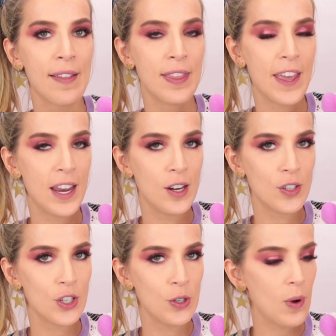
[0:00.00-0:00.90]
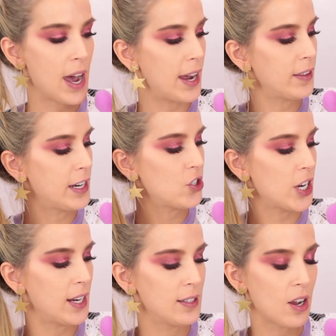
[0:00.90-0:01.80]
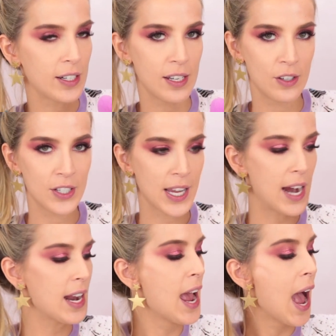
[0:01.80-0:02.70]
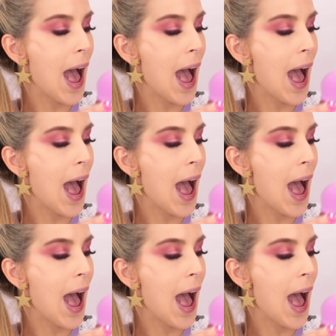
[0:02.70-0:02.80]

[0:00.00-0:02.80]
and then two highlight shades on either side.